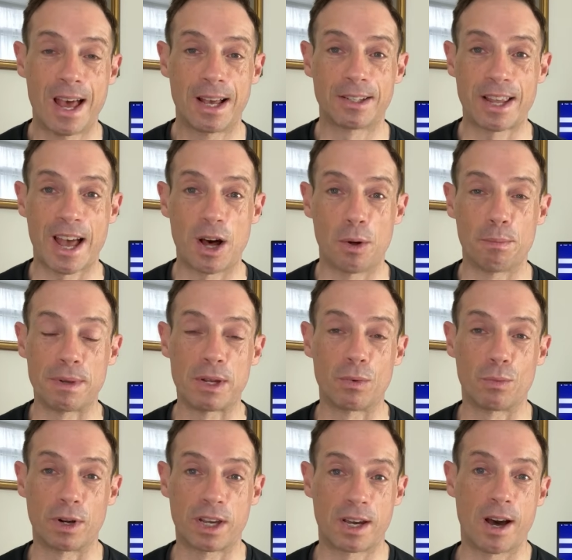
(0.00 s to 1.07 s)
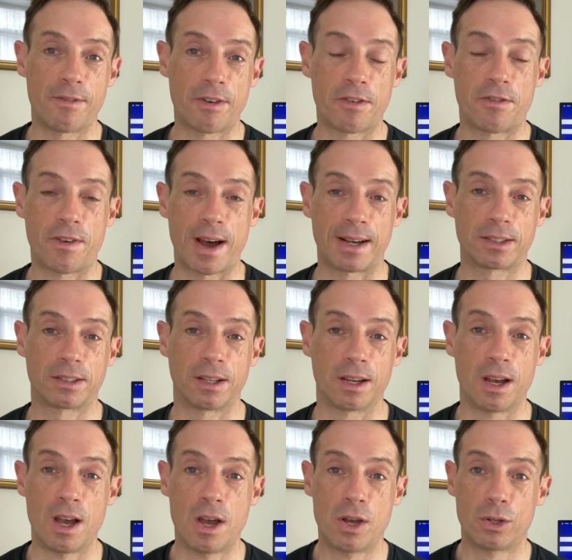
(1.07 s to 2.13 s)
has helped me recover
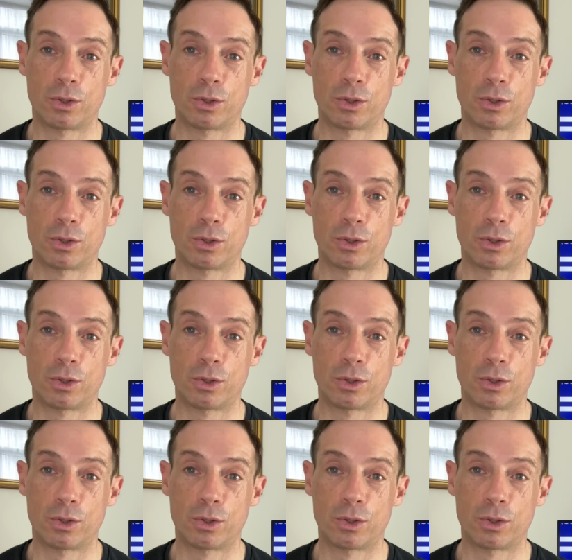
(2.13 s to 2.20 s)
faster